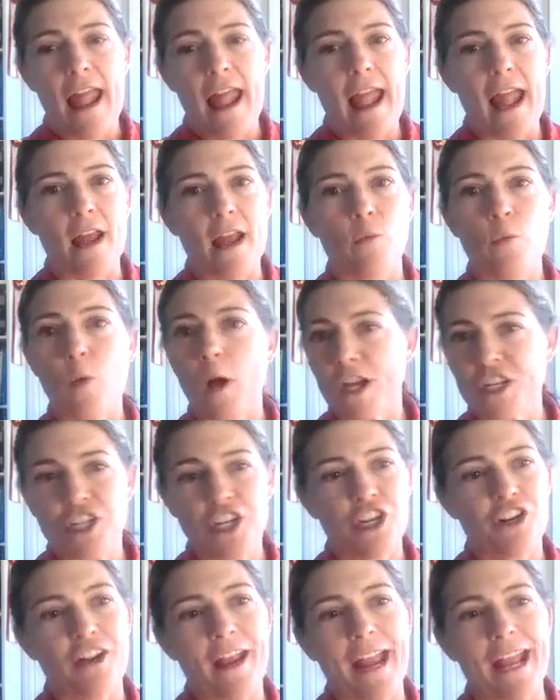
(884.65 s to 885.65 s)
and
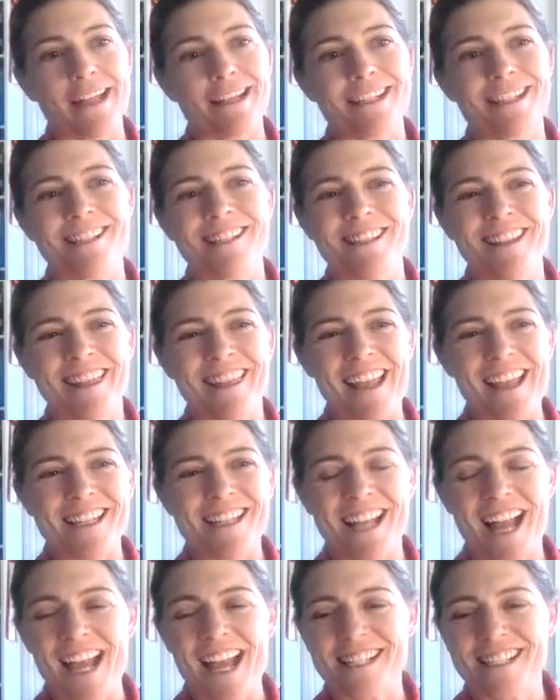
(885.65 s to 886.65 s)
washing your hands.
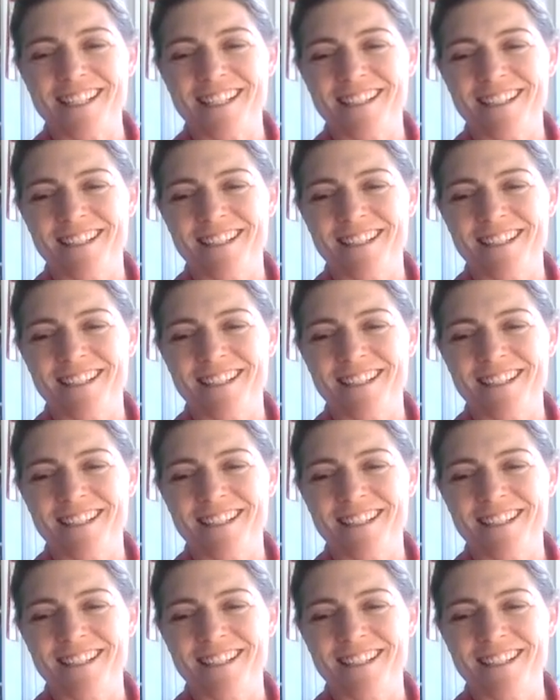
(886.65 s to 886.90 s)
Thanks, guys.